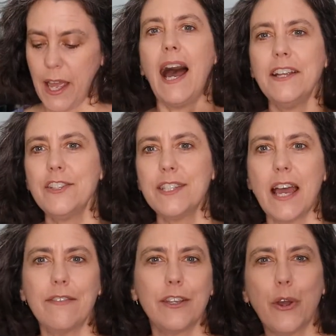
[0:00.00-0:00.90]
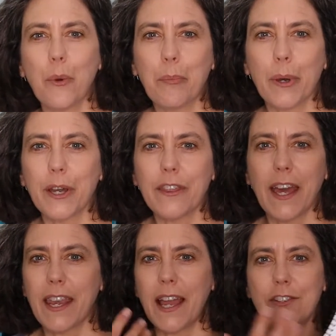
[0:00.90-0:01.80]
I just have a notebook
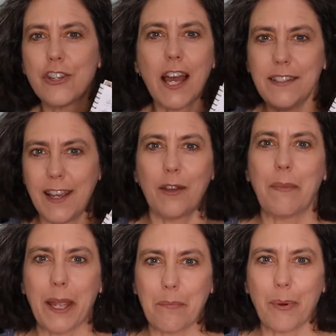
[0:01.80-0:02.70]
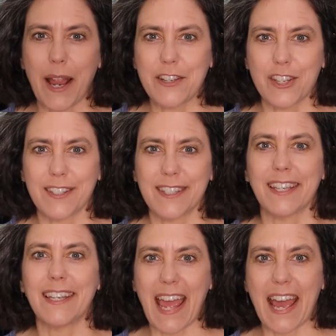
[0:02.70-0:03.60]
that I jot down my impressions
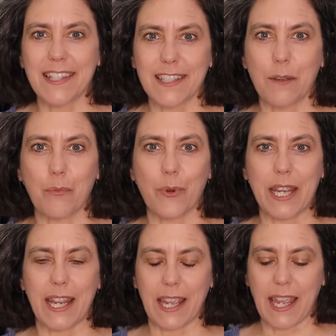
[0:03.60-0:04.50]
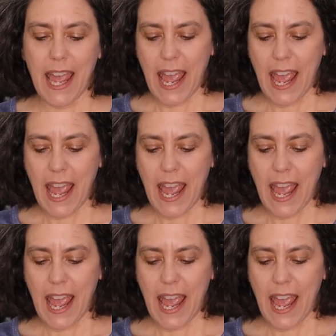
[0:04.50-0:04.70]
in as I'm reading.